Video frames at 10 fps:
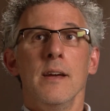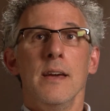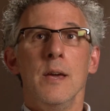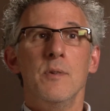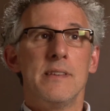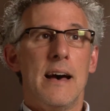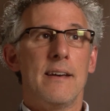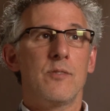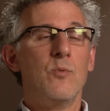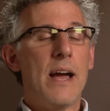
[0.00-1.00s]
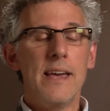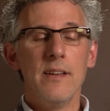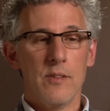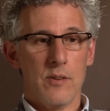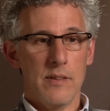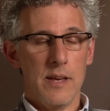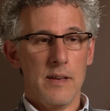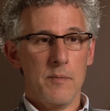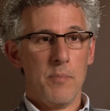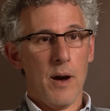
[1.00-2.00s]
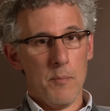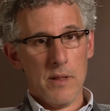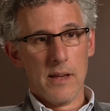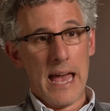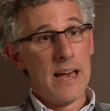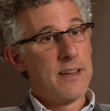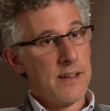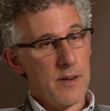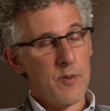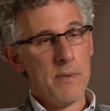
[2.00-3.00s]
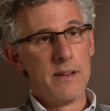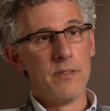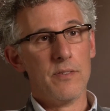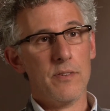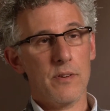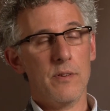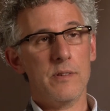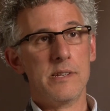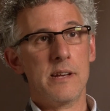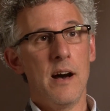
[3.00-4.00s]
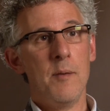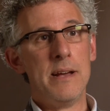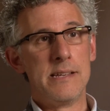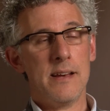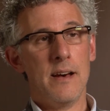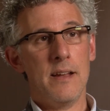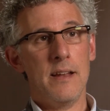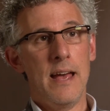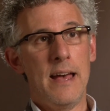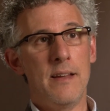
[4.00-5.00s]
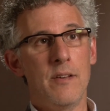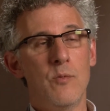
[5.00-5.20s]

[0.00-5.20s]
He was asked regularly in public and in governmental circles to comment on it and